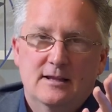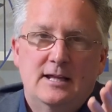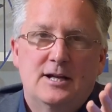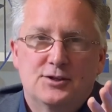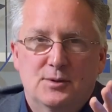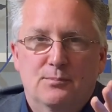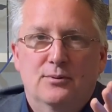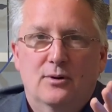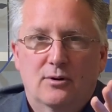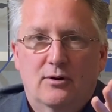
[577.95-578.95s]
That's the
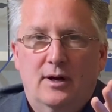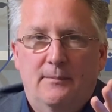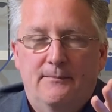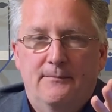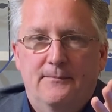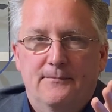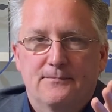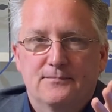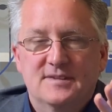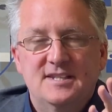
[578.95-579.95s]
program.
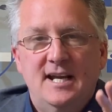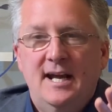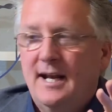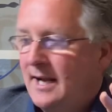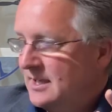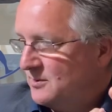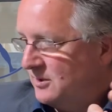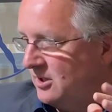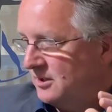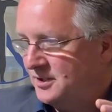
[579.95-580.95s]
10X, we
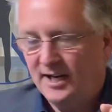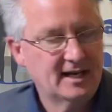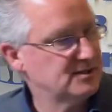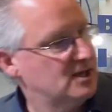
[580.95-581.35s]
call it 10X.